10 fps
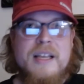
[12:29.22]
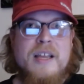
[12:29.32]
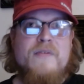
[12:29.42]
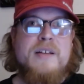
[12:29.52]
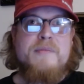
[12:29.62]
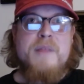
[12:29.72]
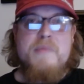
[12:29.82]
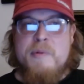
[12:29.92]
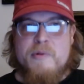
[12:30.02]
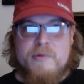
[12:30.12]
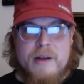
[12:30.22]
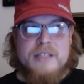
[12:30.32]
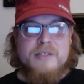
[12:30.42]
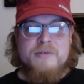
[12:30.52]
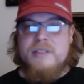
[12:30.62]
In fact, many people throughout
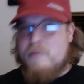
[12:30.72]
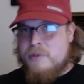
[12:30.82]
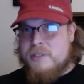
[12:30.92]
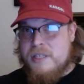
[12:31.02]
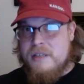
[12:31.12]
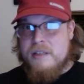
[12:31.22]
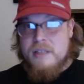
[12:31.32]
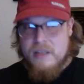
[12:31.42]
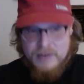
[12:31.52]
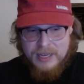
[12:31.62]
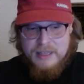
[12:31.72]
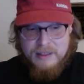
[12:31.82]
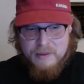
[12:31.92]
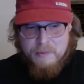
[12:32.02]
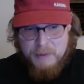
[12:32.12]
history that we'll see, even
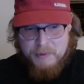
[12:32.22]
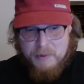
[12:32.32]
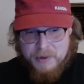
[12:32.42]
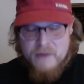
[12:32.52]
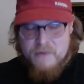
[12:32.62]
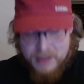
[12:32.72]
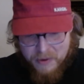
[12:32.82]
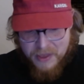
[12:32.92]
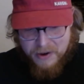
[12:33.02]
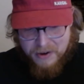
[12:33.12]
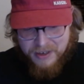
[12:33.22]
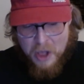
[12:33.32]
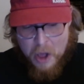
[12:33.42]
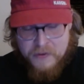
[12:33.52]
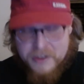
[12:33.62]
in people that we're covering that are
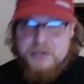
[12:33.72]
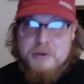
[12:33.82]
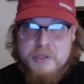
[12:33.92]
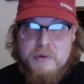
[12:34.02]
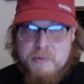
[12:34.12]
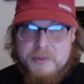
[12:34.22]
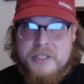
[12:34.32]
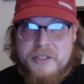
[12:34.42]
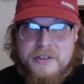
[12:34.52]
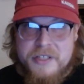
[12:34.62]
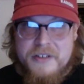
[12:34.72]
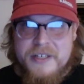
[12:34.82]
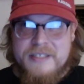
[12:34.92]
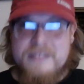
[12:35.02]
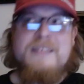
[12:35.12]
often associated with particular
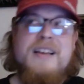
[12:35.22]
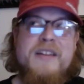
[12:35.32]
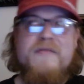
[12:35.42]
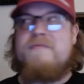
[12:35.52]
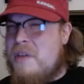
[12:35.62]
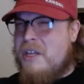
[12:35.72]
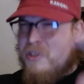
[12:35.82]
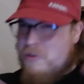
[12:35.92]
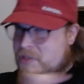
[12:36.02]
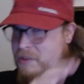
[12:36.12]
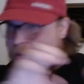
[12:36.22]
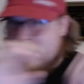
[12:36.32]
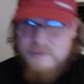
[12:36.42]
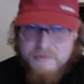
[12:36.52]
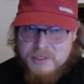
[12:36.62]
theories, kind of pick and choose in some
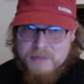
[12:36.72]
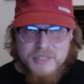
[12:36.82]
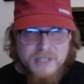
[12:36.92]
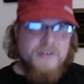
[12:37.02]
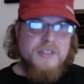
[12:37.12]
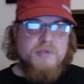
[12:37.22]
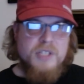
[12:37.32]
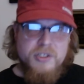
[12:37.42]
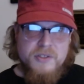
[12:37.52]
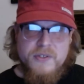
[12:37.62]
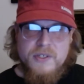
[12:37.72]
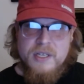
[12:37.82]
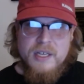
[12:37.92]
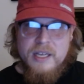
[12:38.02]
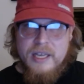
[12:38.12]
ways from some different traditions.
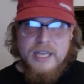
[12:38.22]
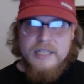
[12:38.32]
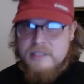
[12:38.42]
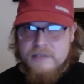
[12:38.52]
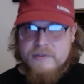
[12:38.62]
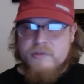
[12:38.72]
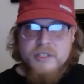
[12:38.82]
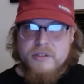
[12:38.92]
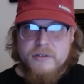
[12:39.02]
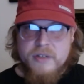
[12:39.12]
And different traditions are